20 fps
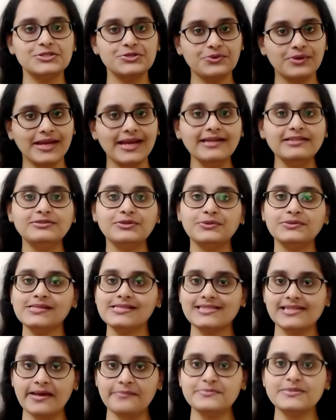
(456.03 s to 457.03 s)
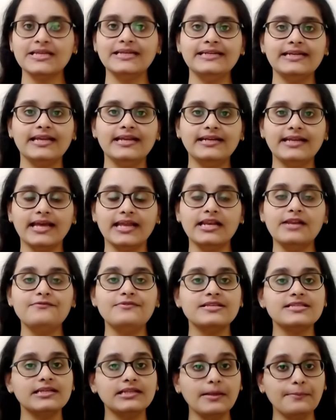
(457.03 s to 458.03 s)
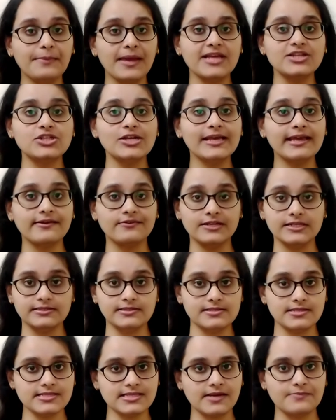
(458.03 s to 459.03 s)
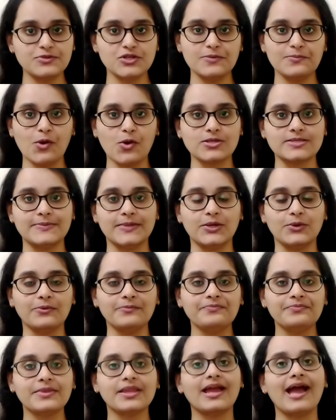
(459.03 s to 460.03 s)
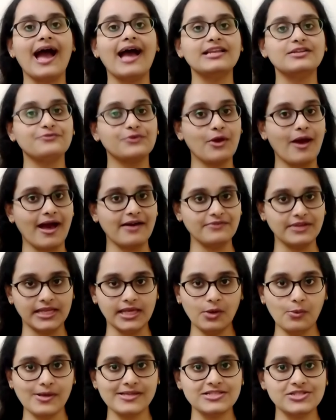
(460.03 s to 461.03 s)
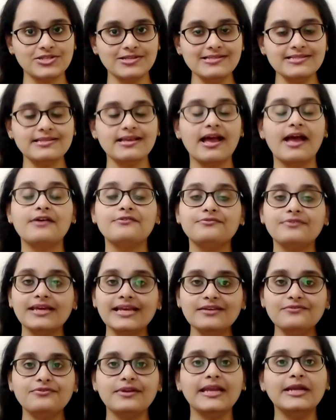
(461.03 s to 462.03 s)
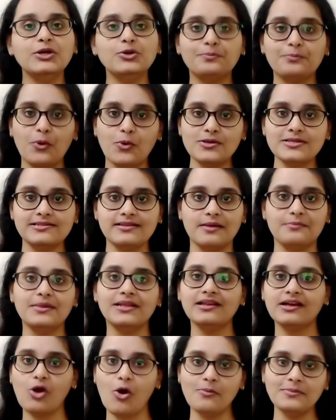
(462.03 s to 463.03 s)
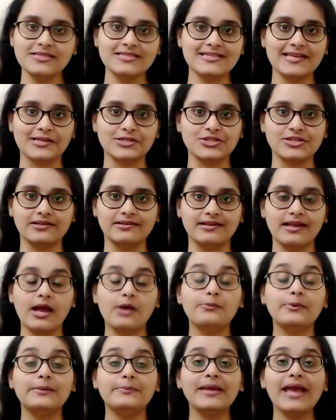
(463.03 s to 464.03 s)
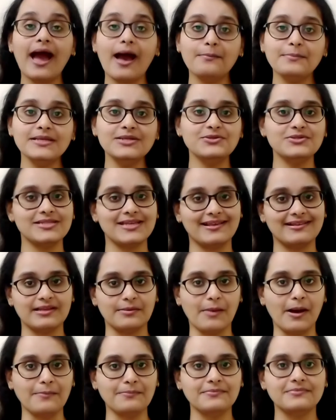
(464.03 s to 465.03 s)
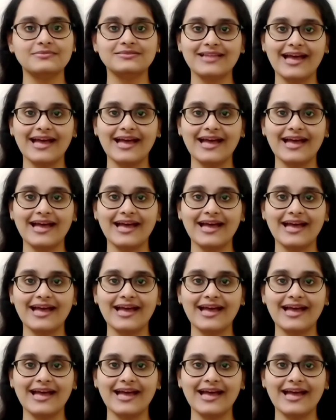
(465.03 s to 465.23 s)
To read through the steps in detail, visit the page link given in the description box below. And if you have any questions, feel free to post them in the comment section. We'll be happy to take them up.